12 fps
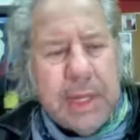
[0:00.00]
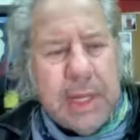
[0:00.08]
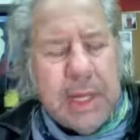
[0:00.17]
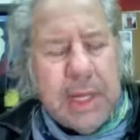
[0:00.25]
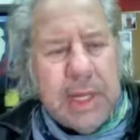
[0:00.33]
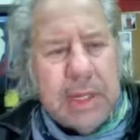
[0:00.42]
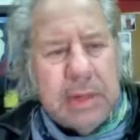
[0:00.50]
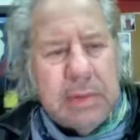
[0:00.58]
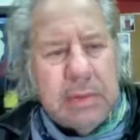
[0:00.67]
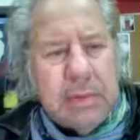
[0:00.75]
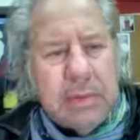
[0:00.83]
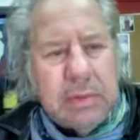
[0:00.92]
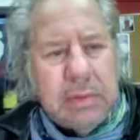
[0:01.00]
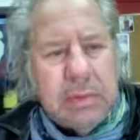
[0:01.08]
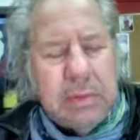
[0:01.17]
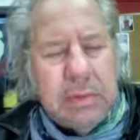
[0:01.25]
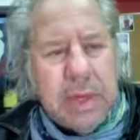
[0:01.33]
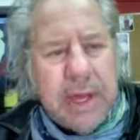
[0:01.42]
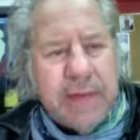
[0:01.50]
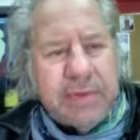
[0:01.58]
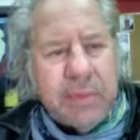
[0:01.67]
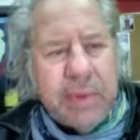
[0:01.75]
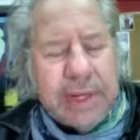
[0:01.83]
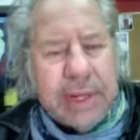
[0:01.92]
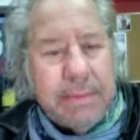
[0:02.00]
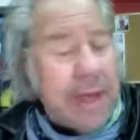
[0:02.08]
and after we come